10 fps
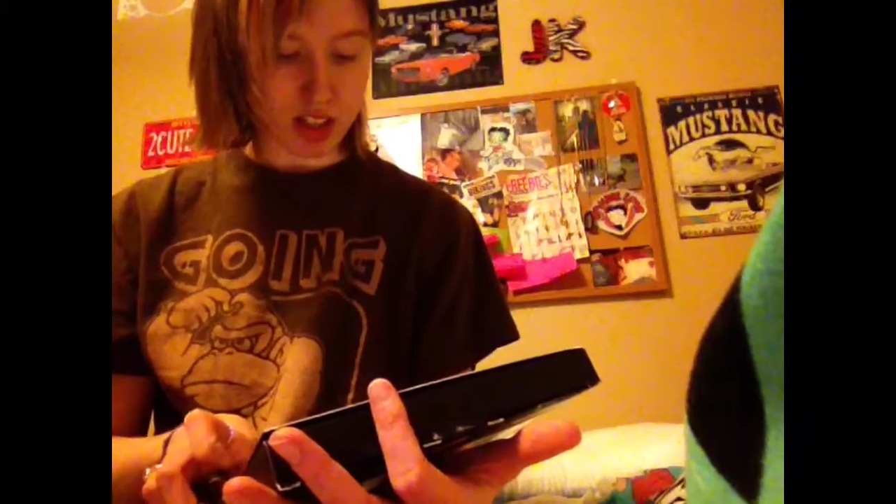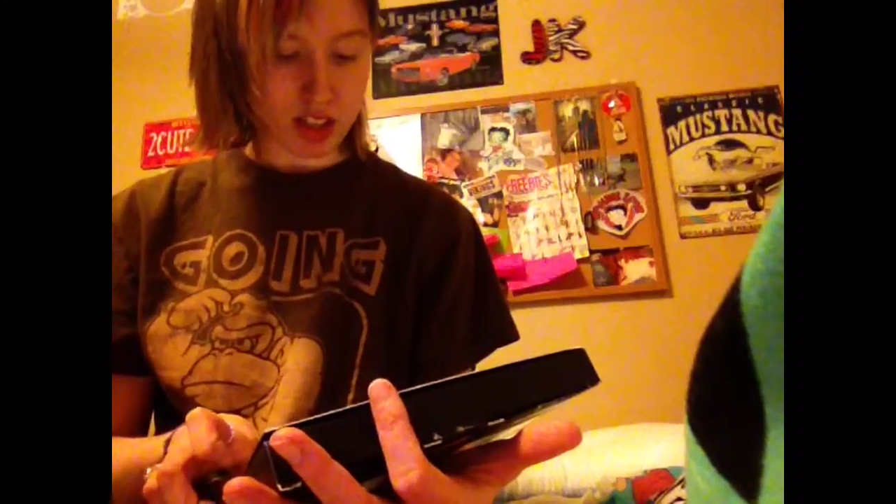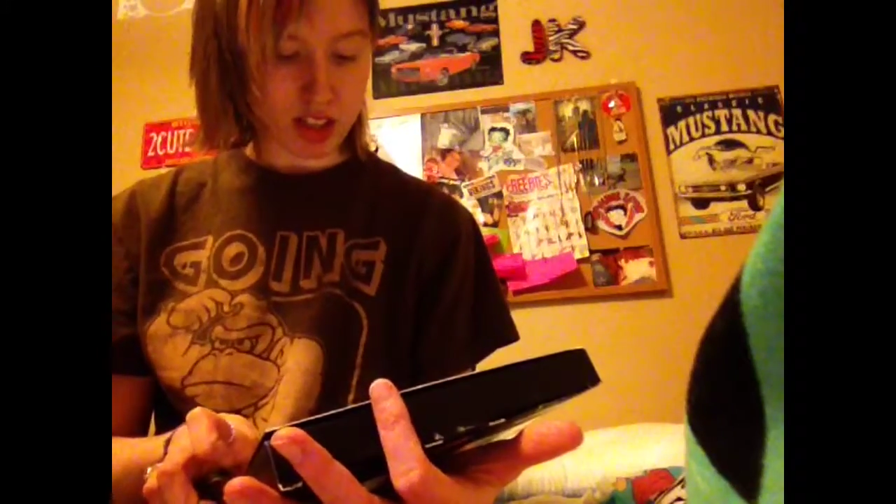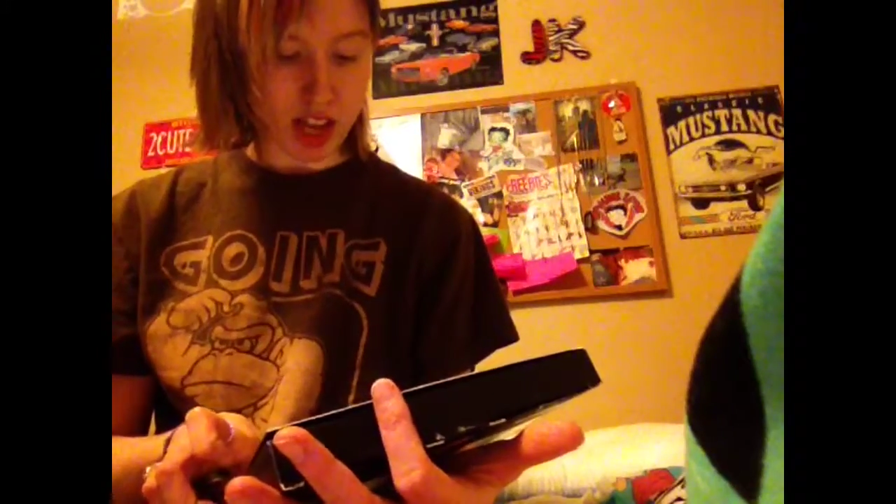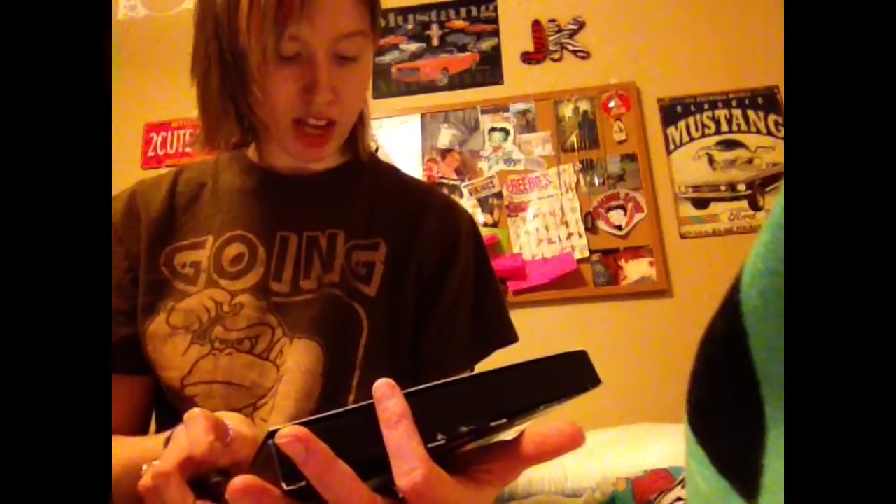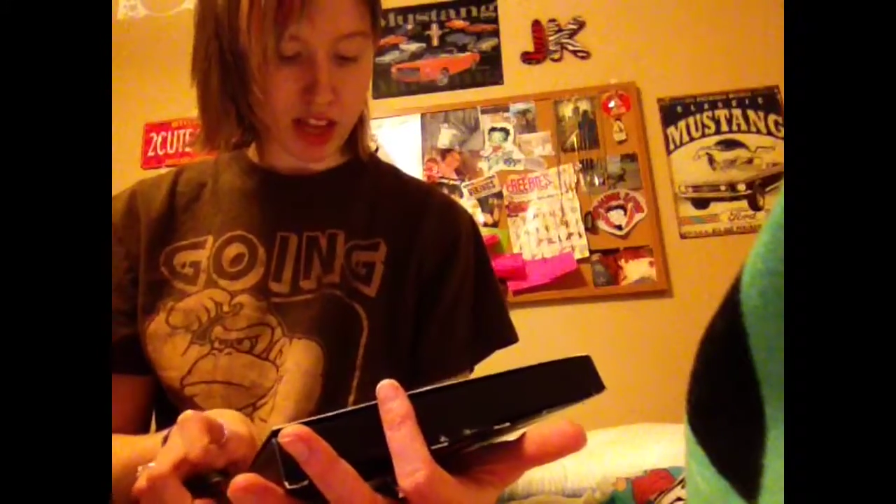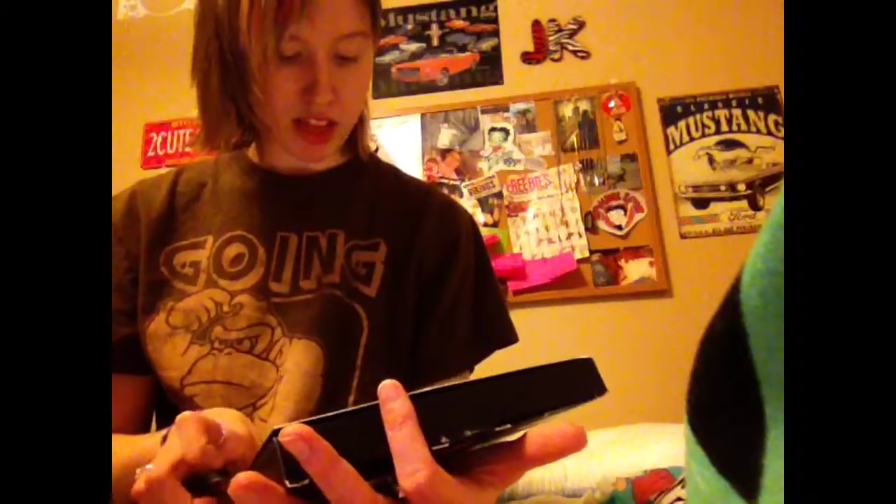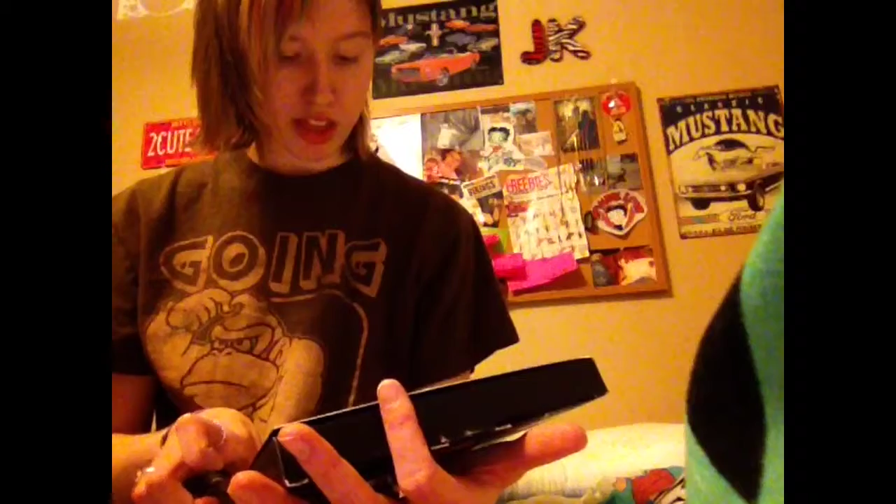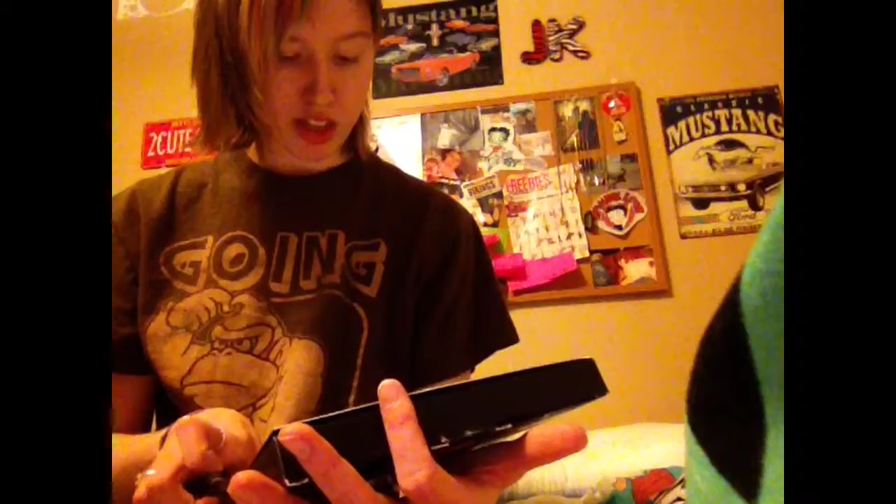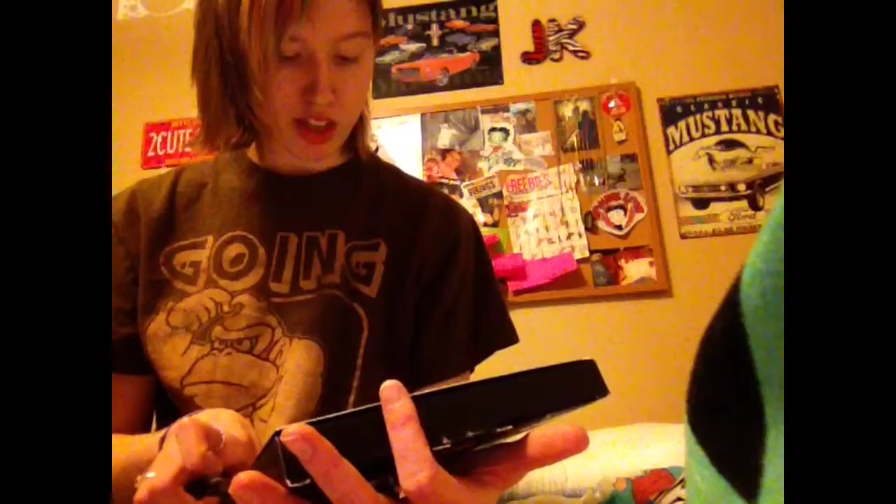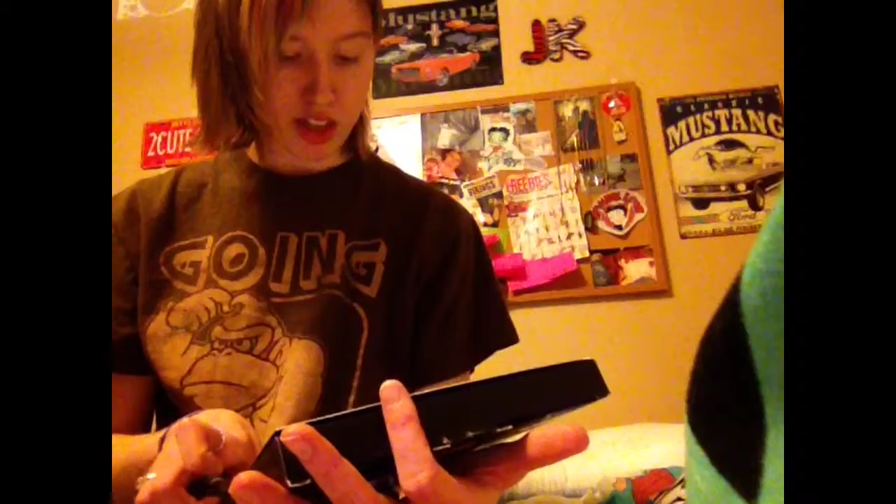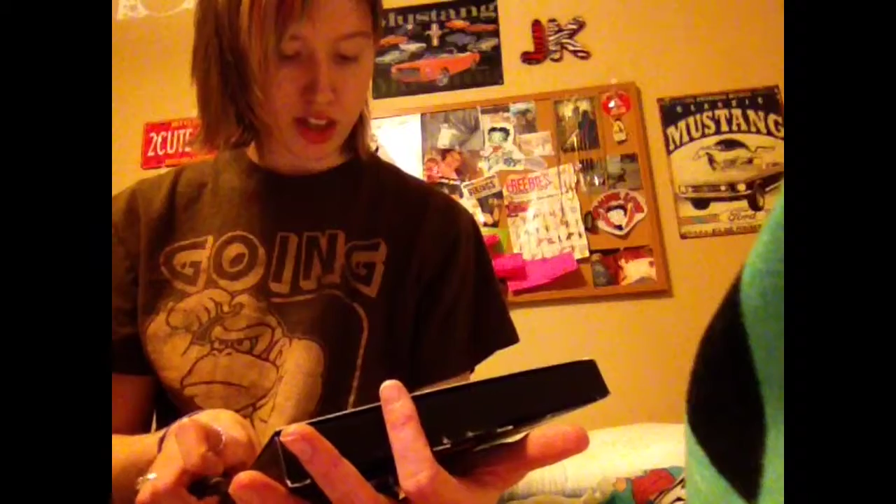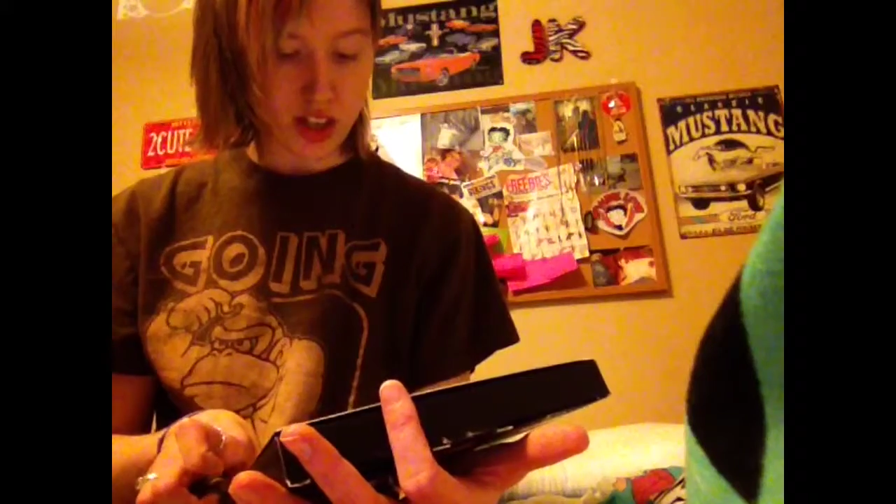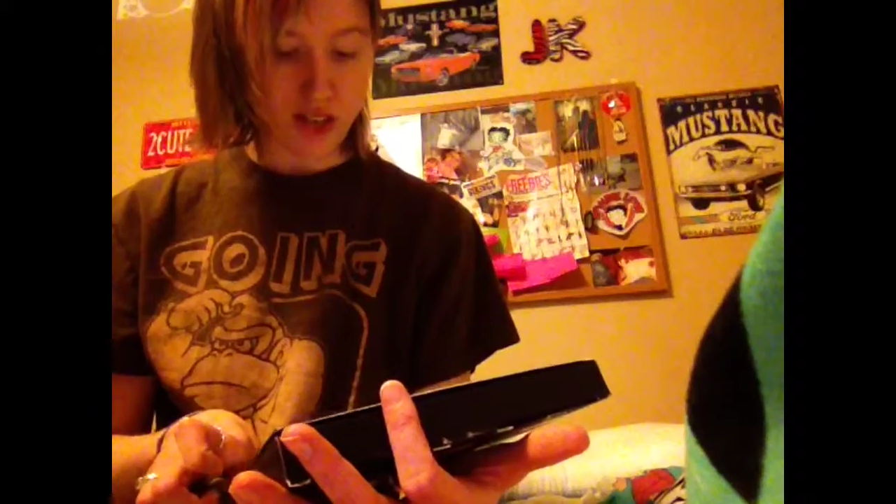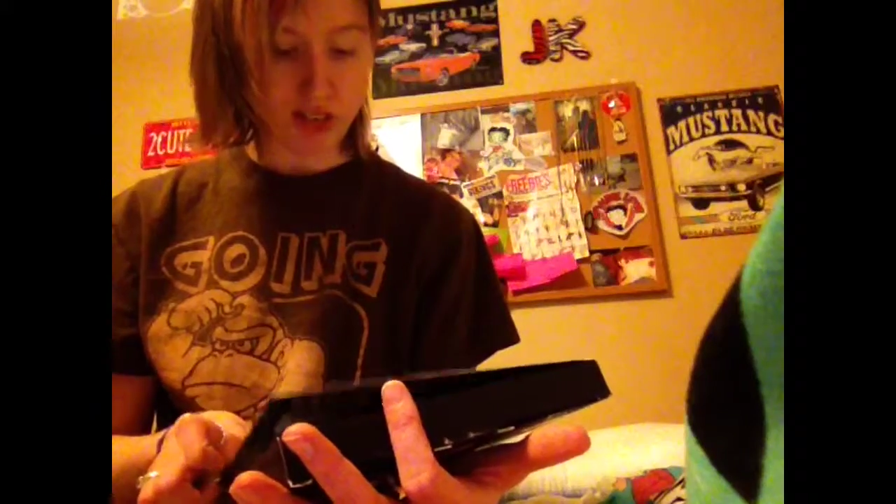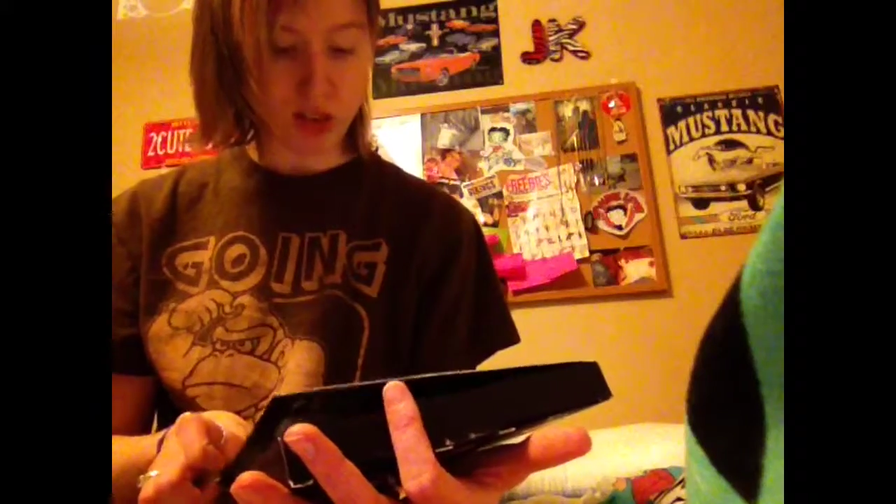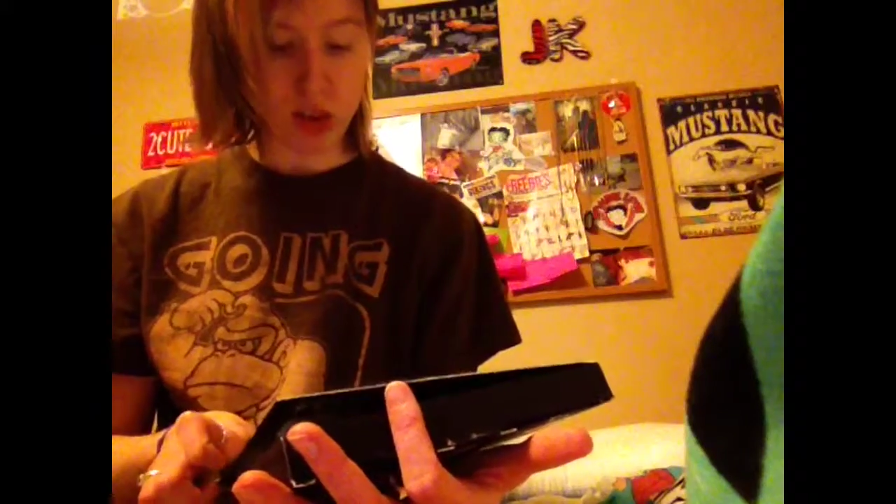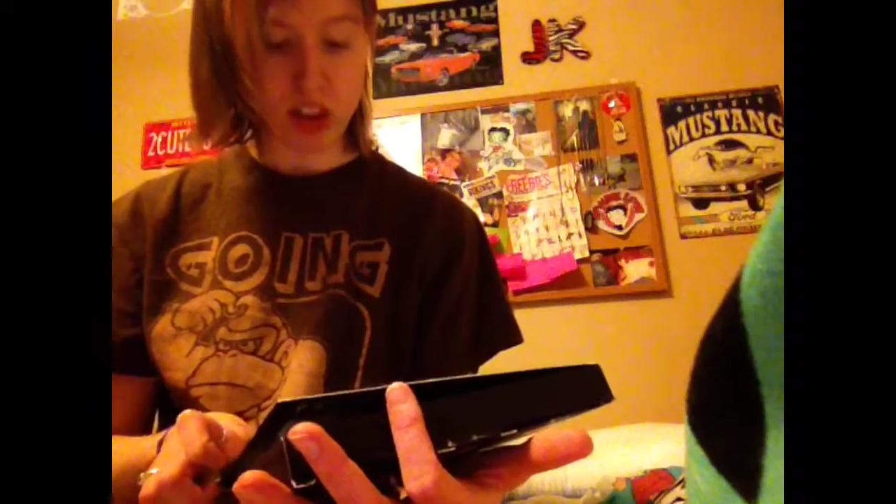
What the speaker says: 2nd, 3rd, and 4th